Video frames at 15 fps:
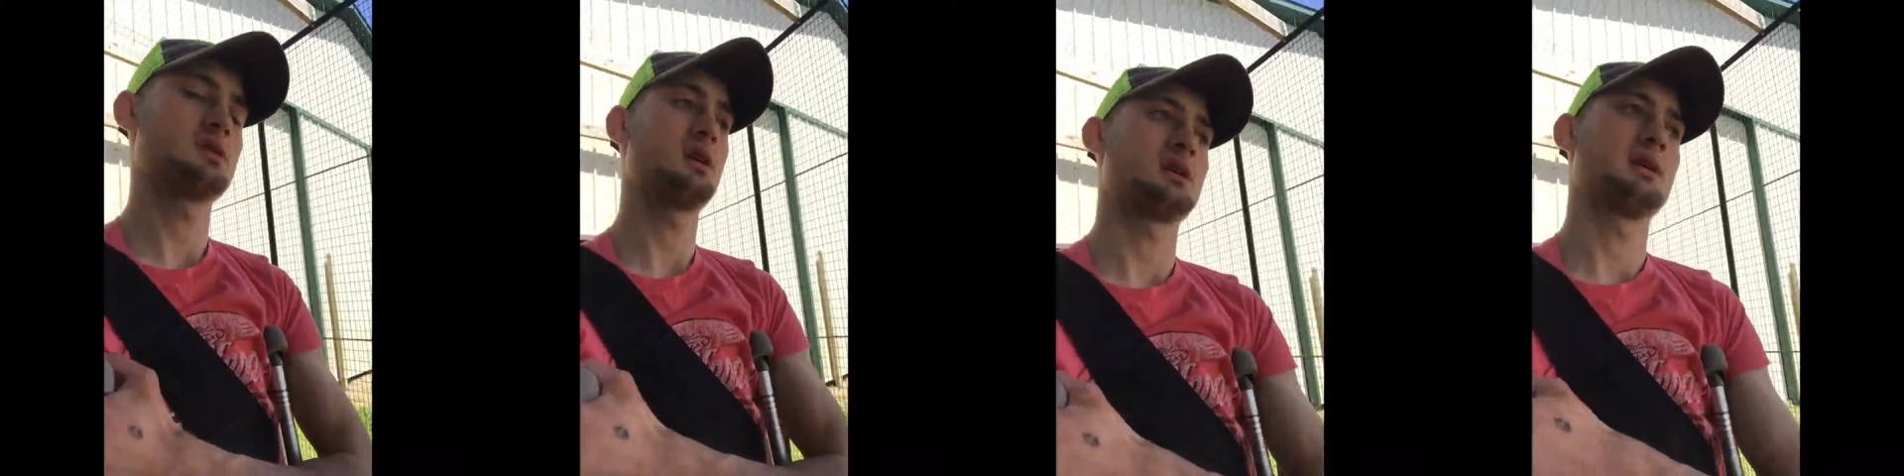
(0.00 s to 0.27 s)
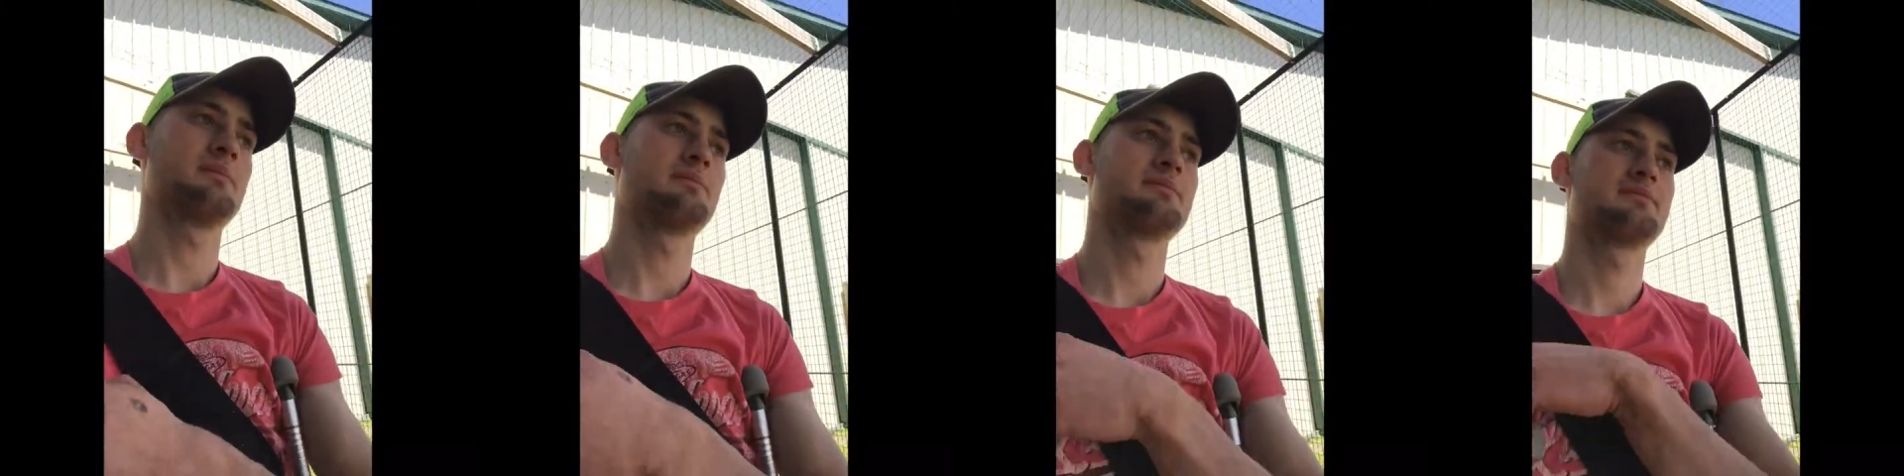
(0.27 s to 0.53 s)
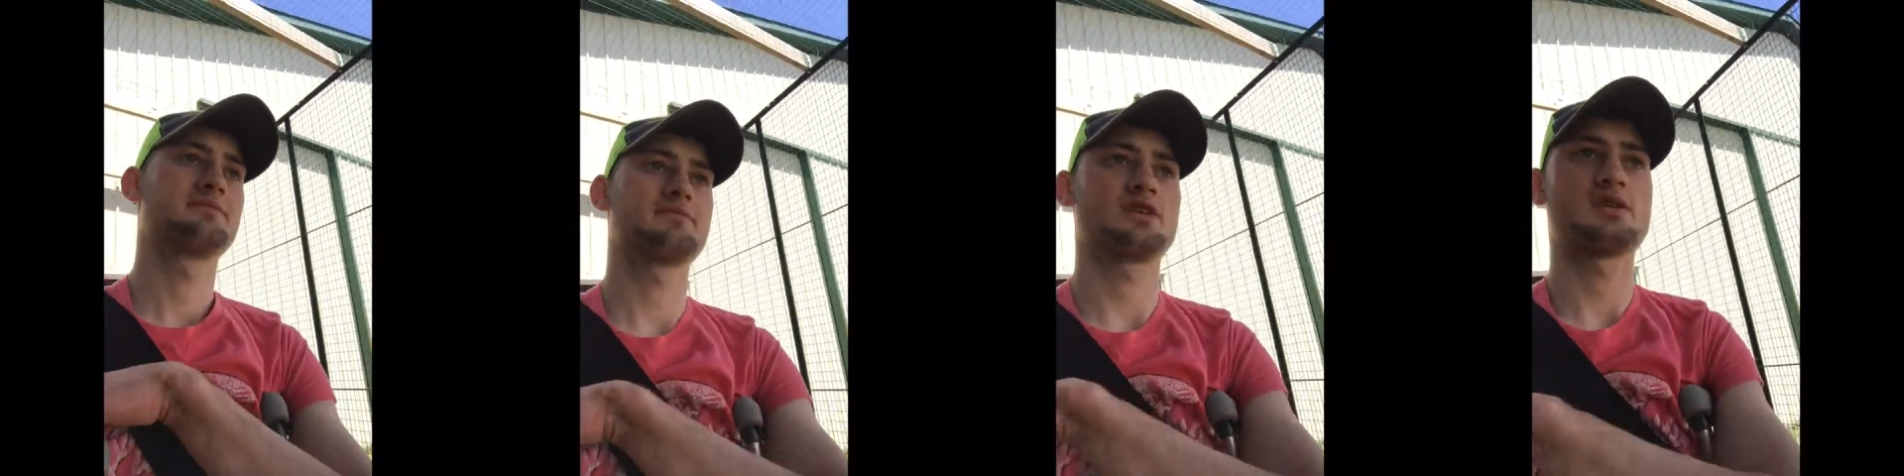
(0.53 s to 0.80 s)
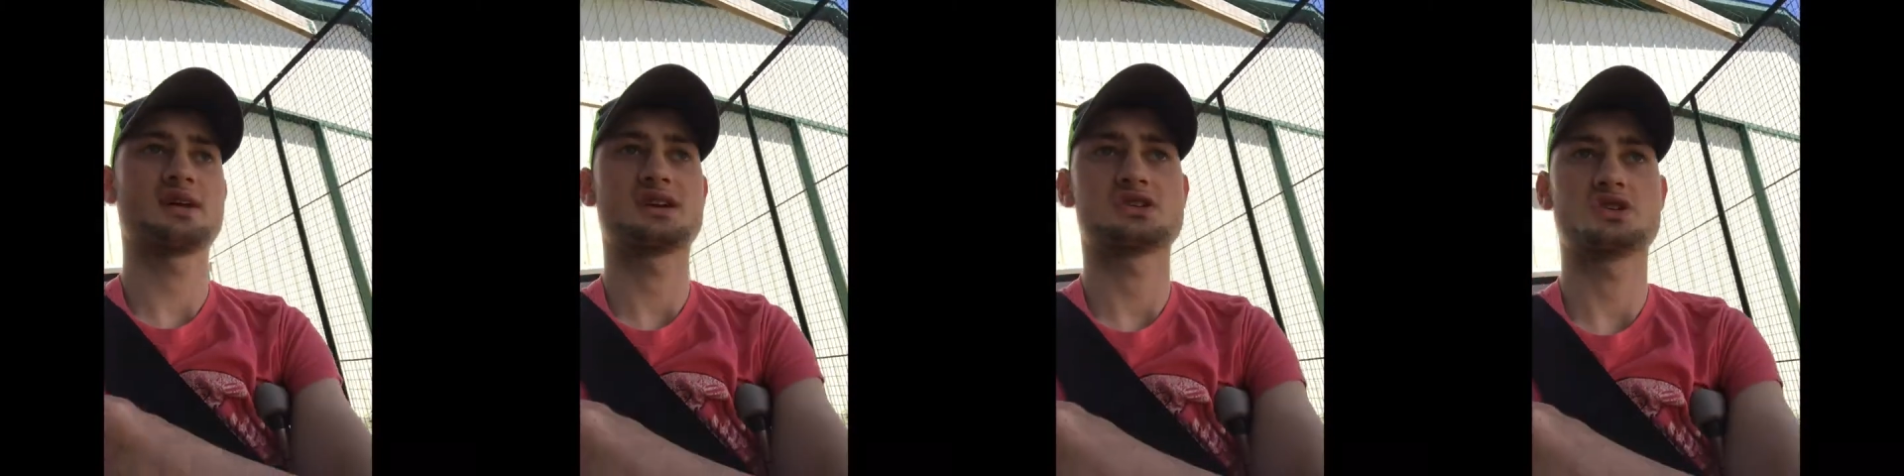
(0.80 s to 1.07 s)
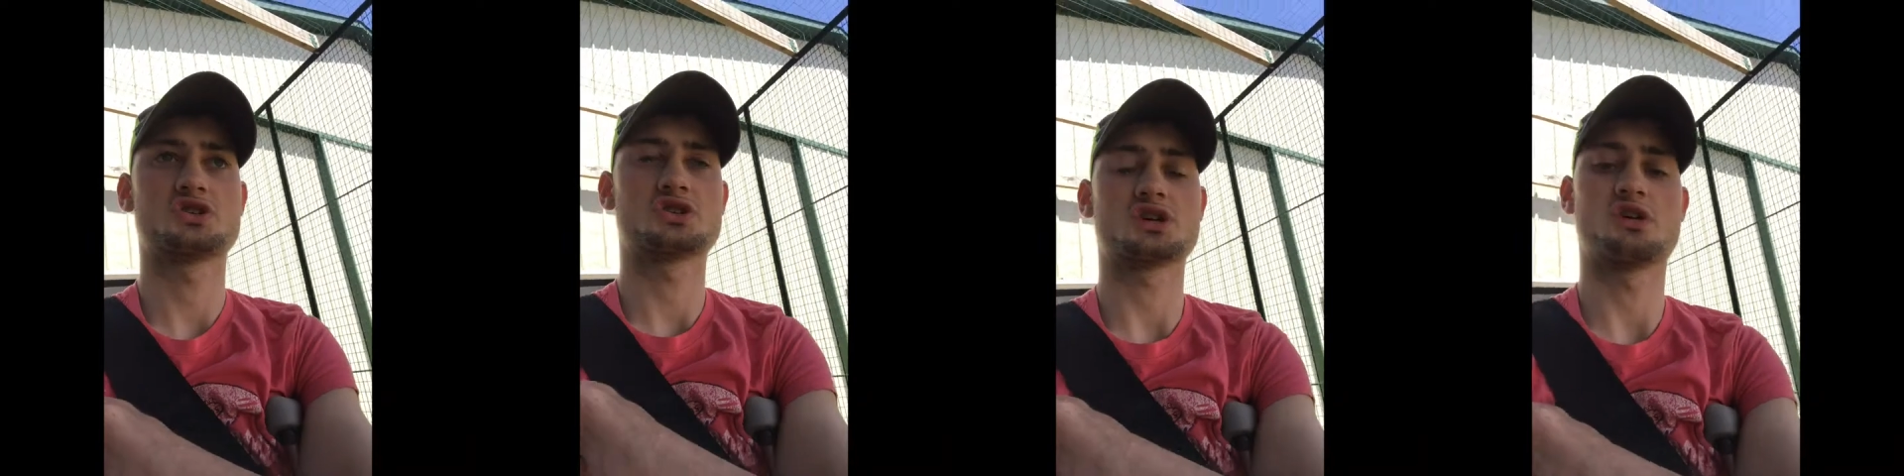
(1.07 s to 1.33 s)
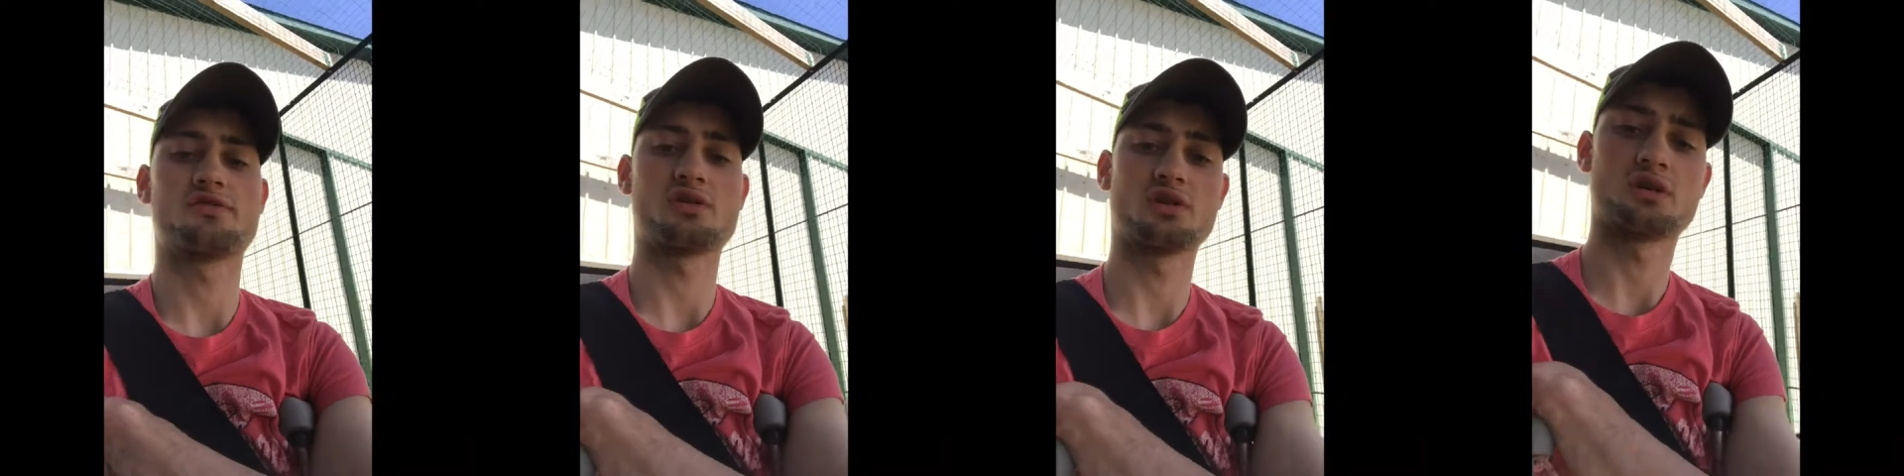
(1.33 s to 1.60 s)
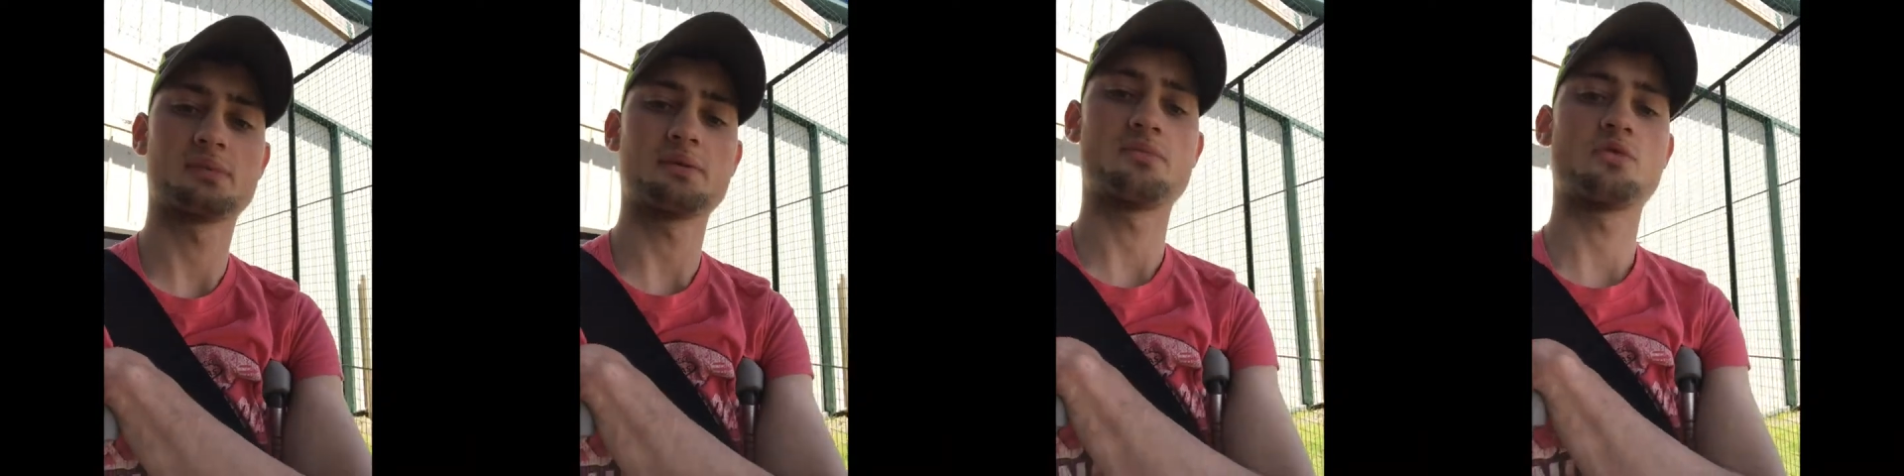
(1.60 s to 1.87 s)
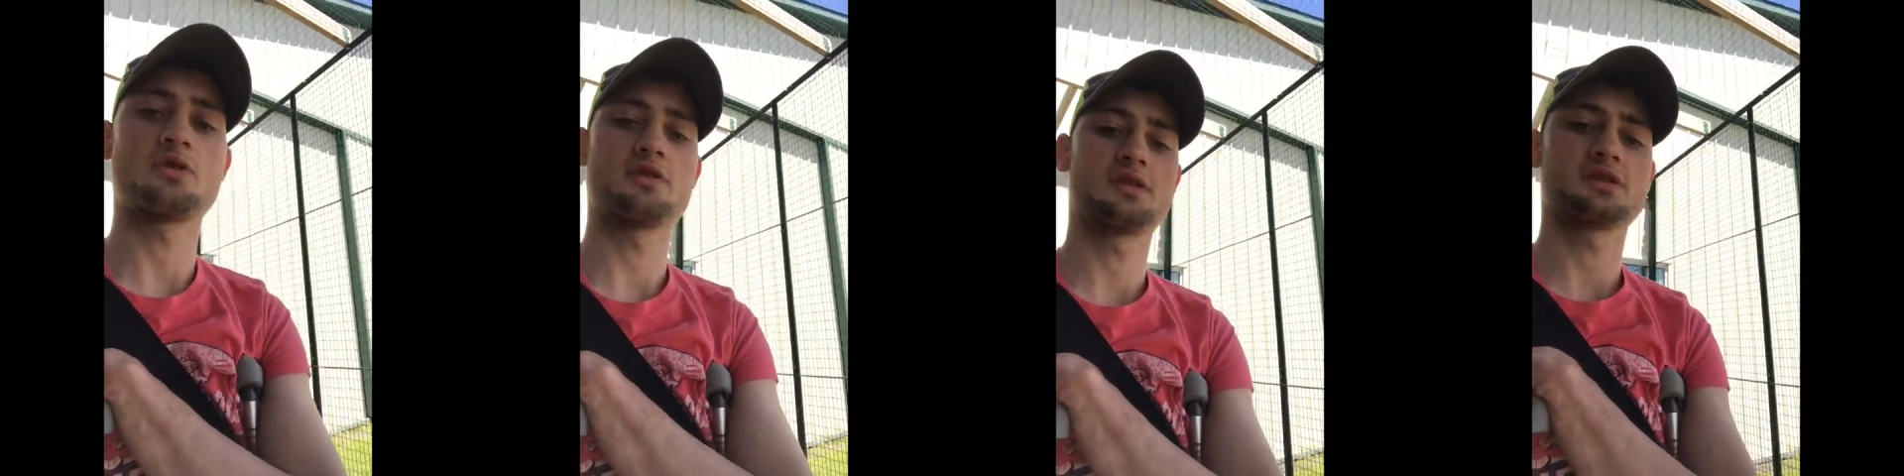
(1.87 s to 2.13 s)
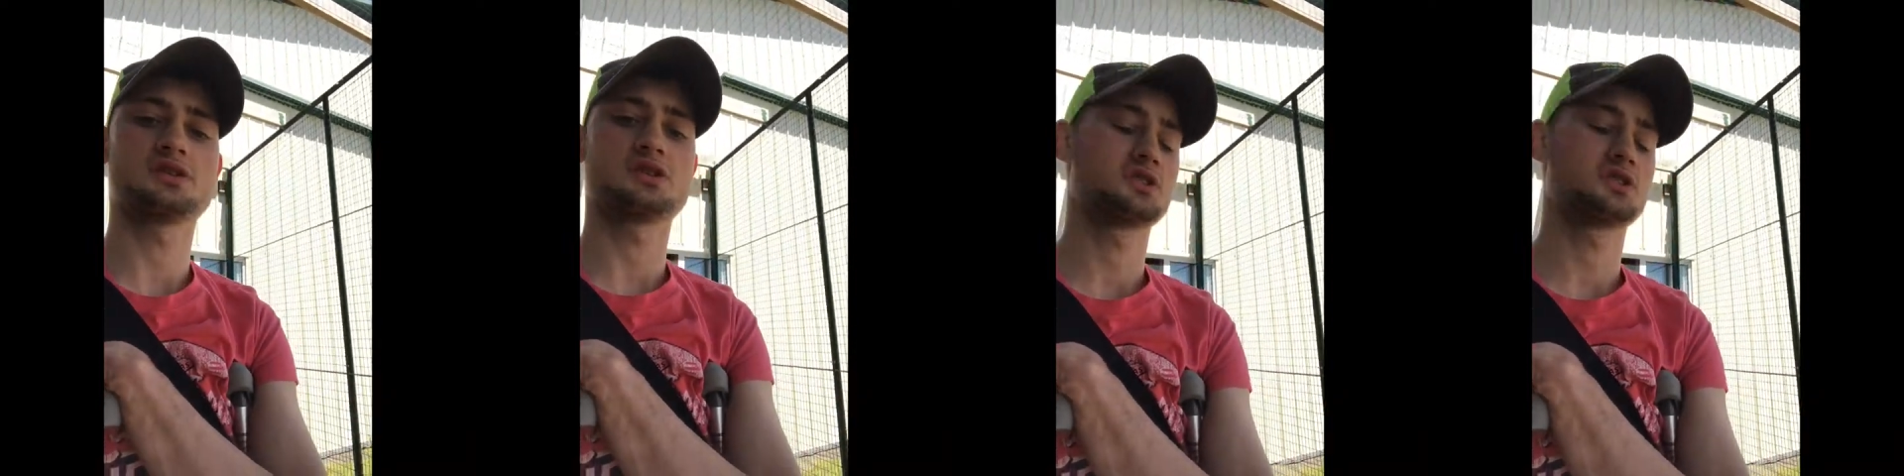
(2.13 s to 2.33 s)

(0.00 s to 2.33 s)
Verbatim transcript: Um, fertile eggs usually go for a little bit more than